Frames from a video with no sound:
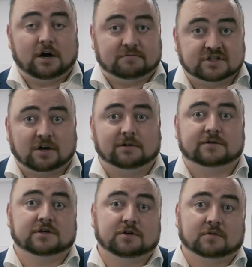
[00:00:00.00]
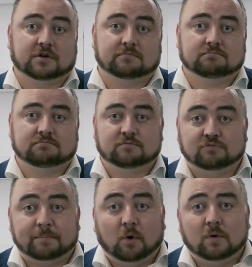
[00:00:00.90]
result that you can
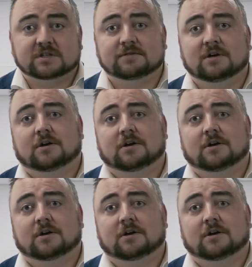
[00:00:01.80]
report,